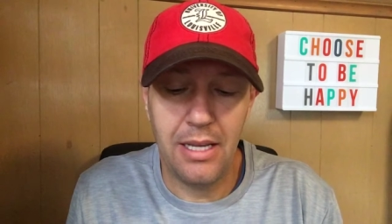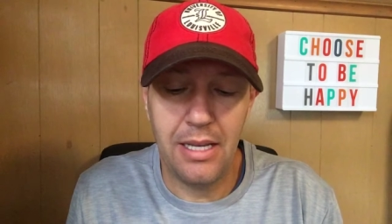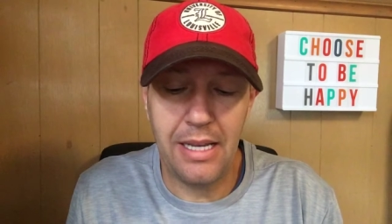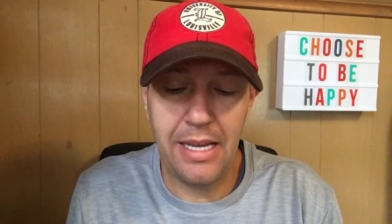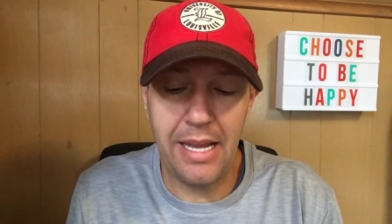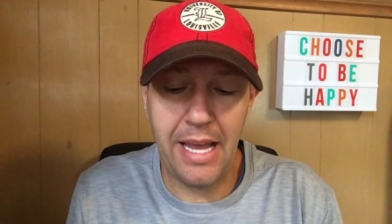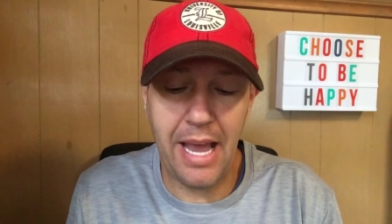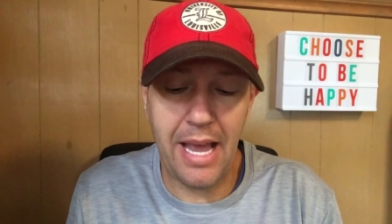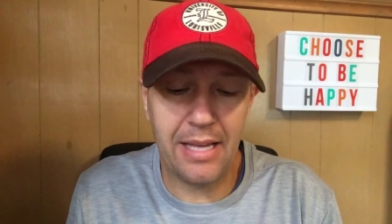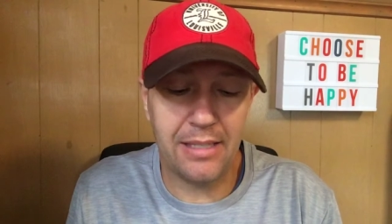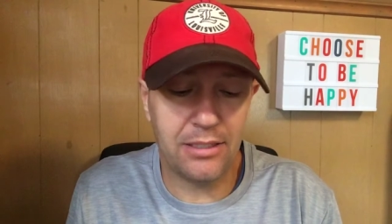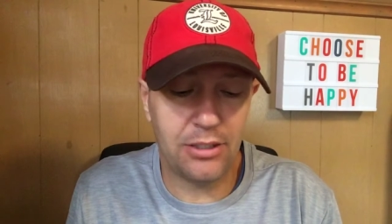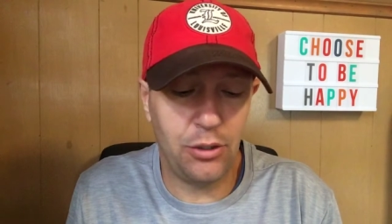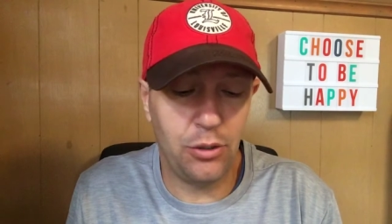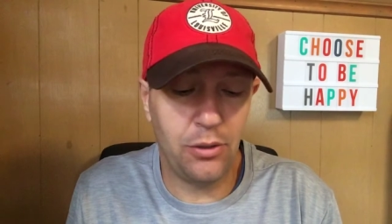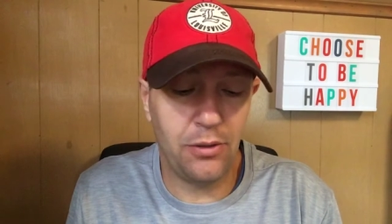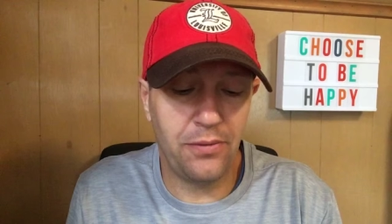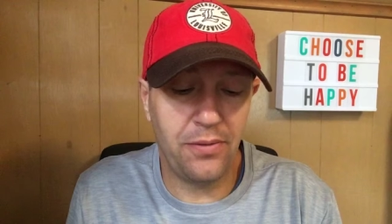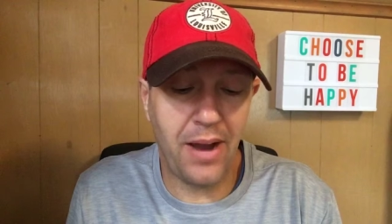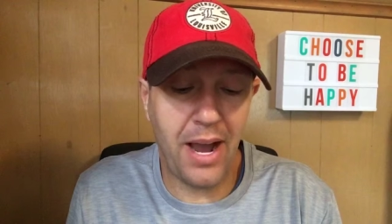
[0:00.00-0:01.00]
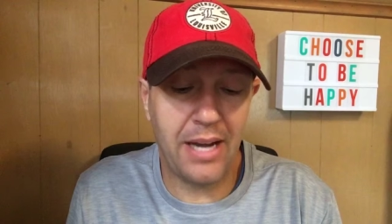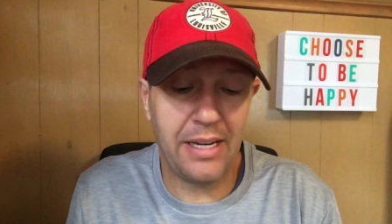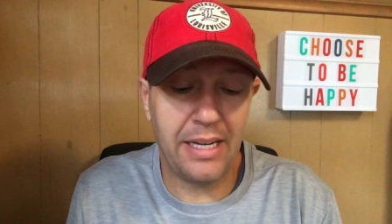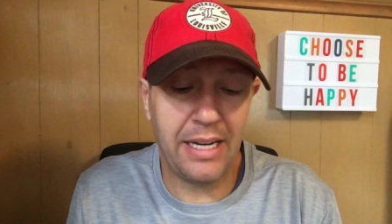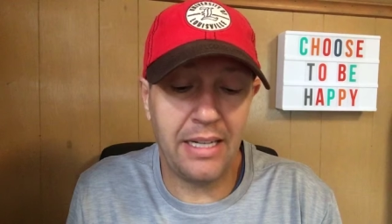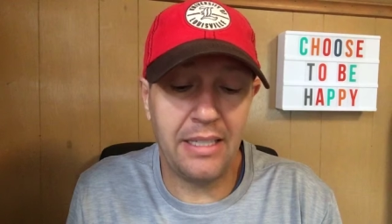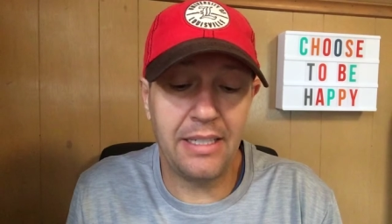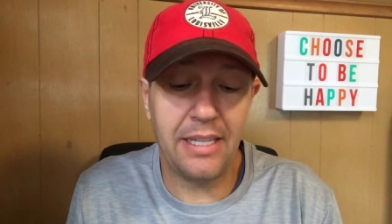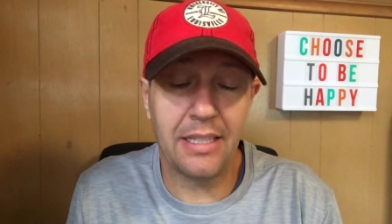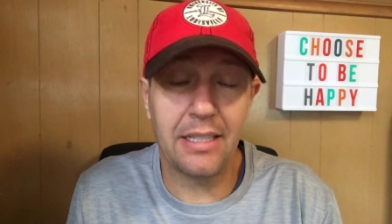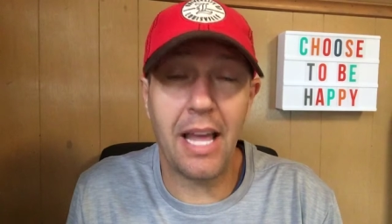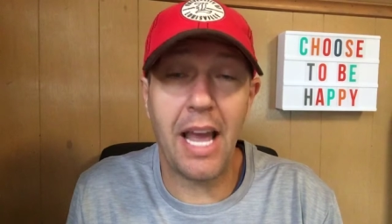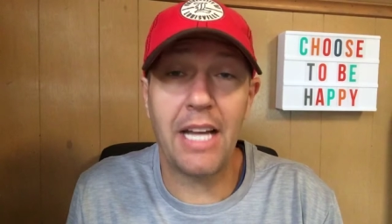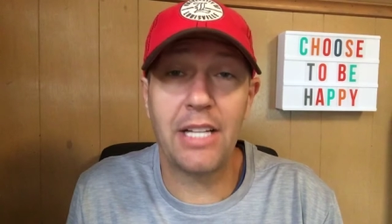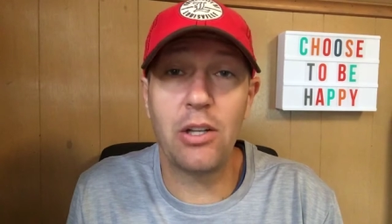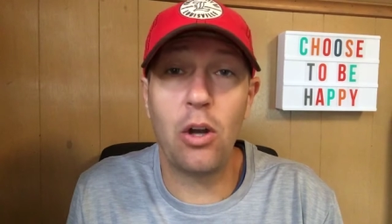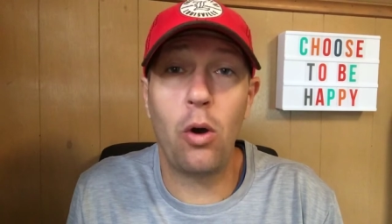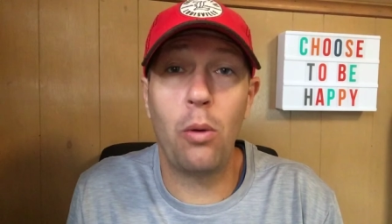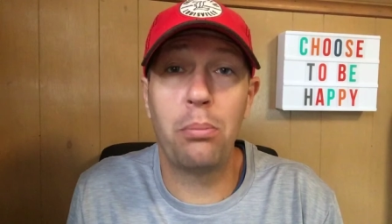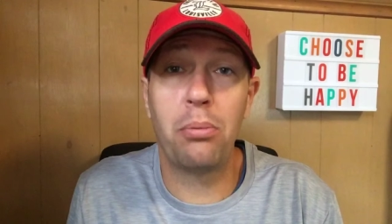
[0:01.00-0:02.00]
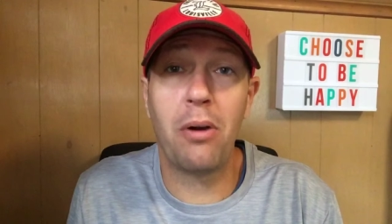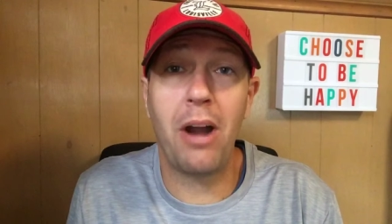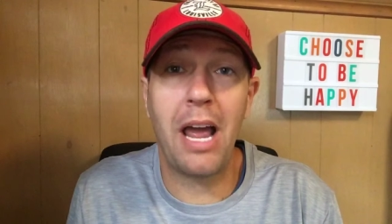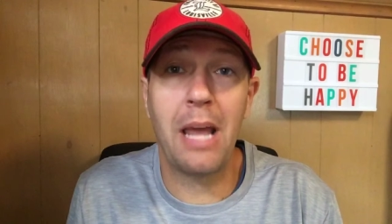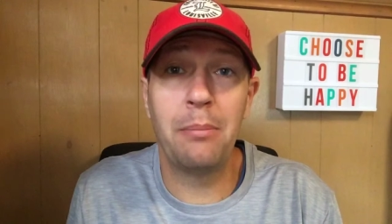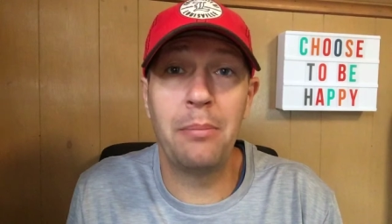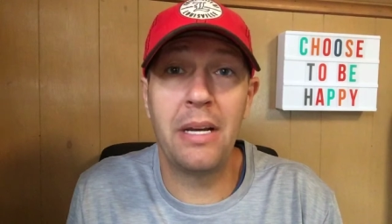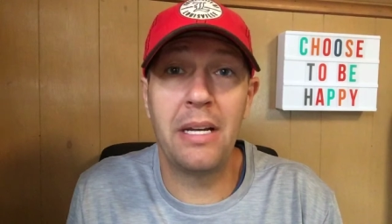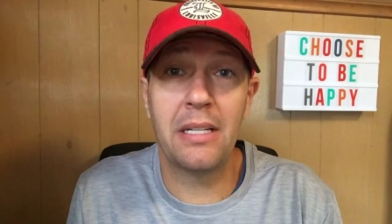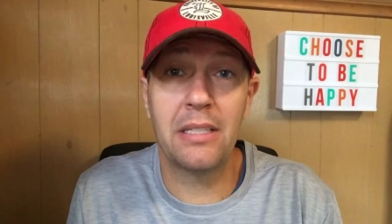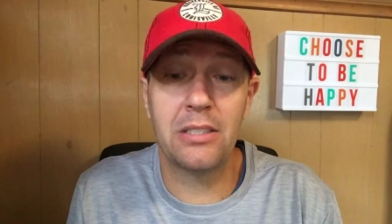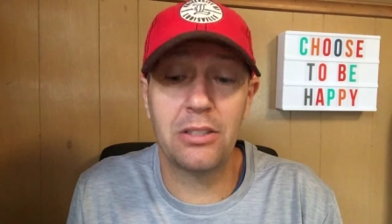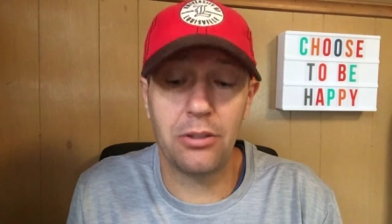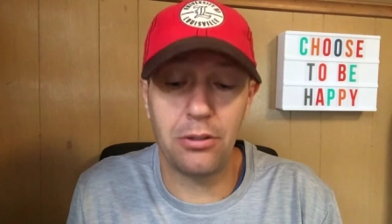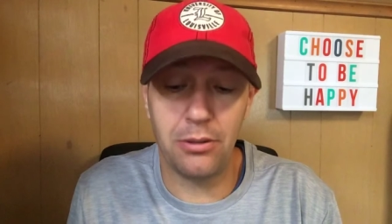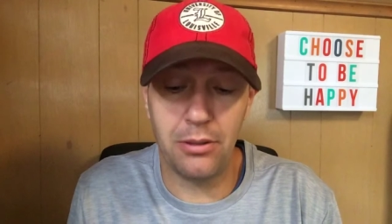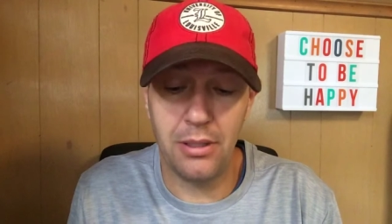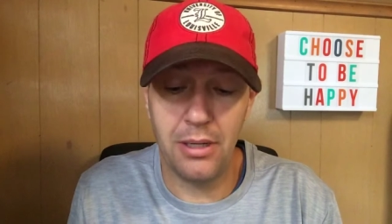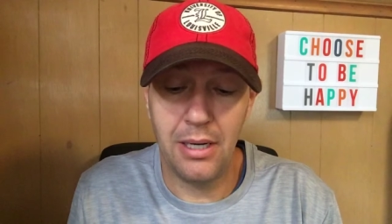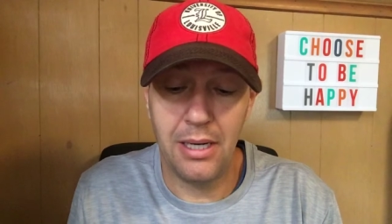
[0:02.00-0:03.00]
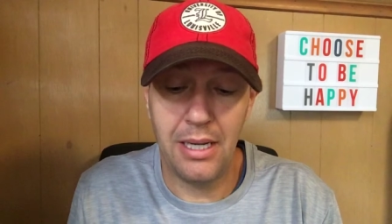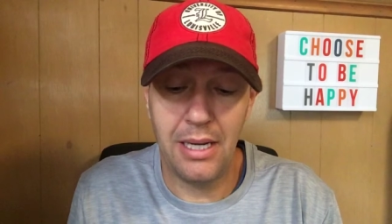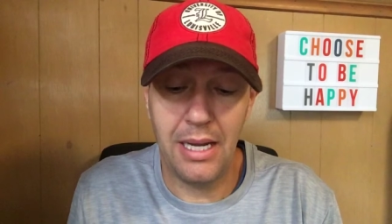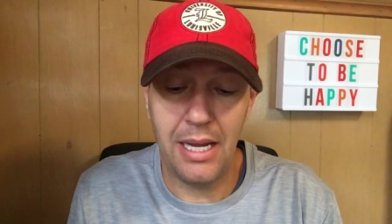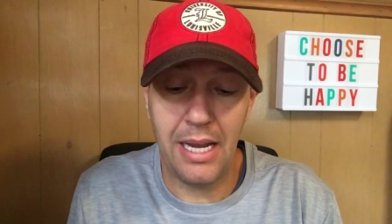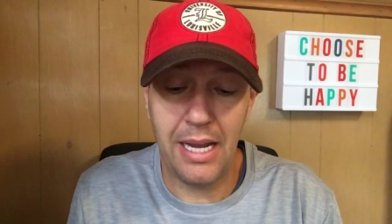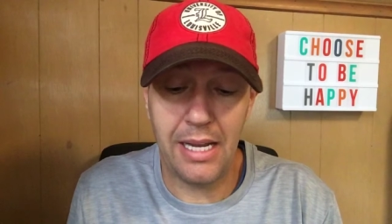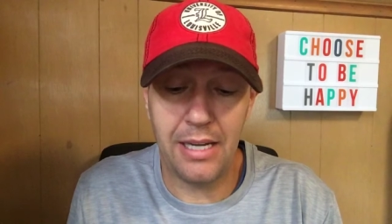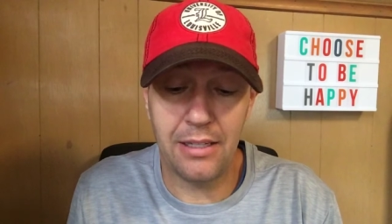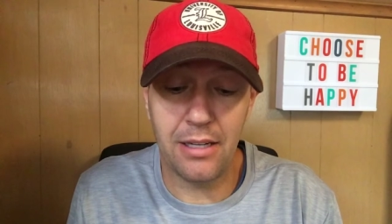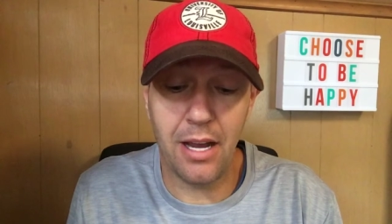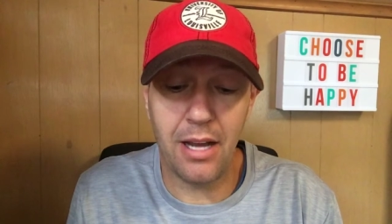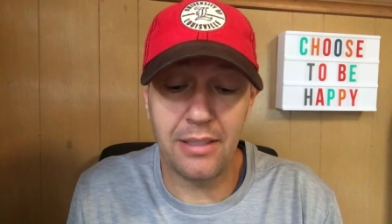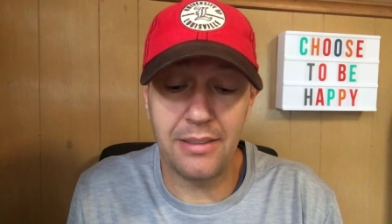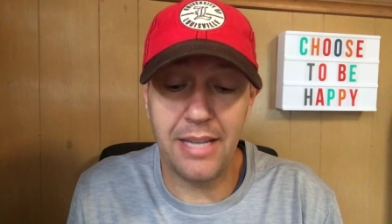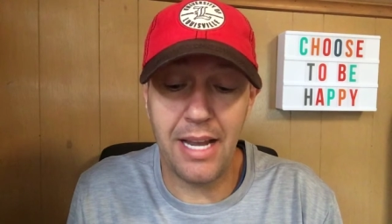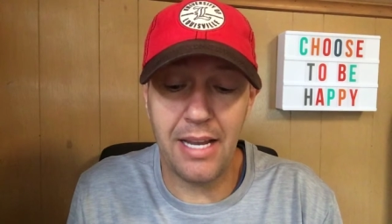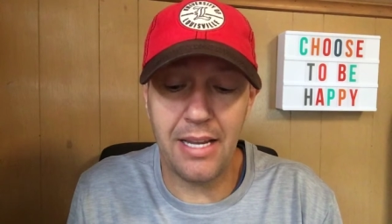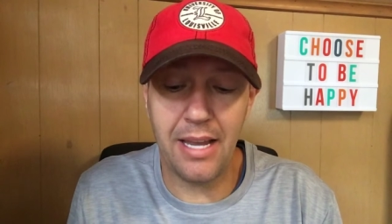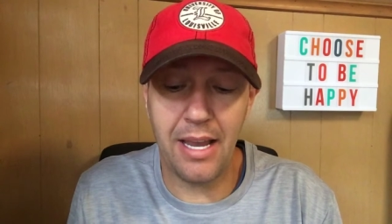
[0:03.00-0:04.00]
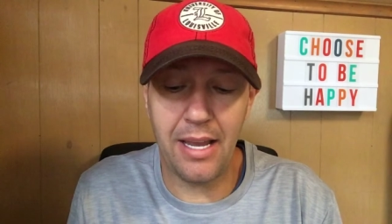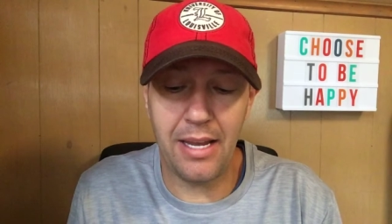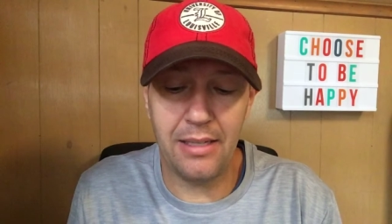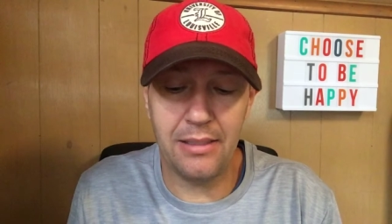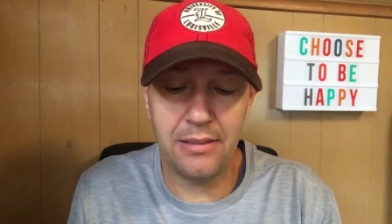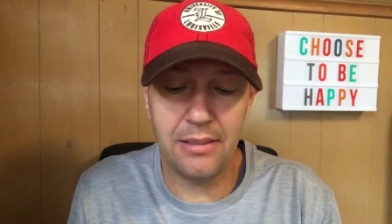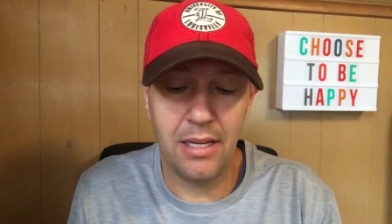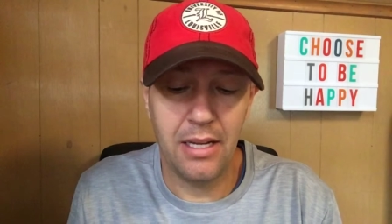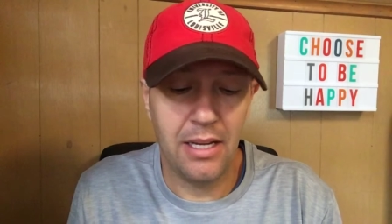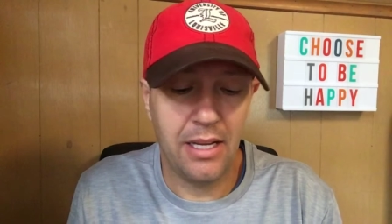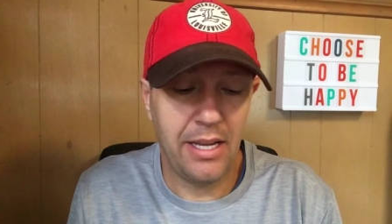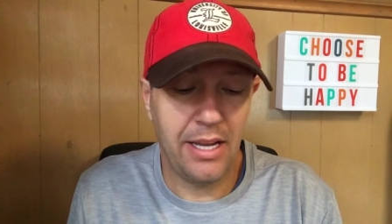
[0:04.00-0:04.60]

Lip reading: he has unified India like no prime minister in decades.